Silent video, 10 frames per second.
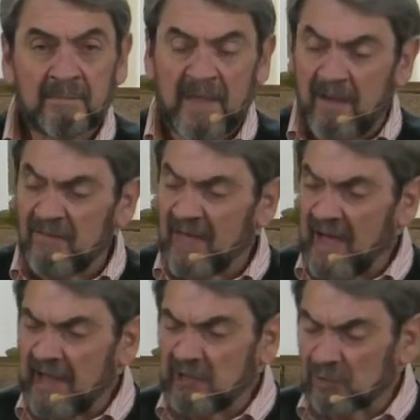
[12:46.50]
Even the
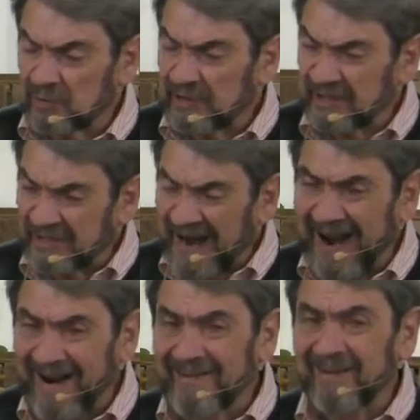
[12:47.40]
angels
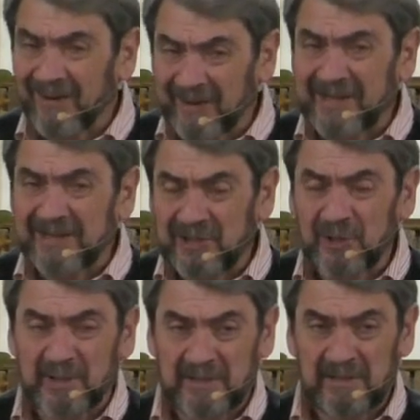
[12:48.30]
desired to look
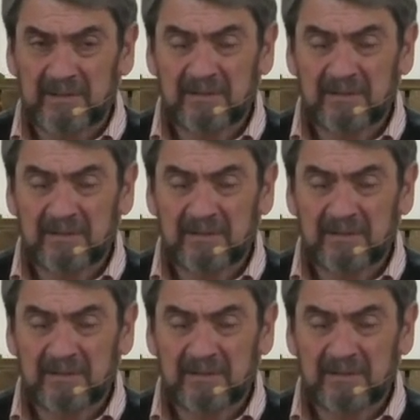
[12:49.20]
into it.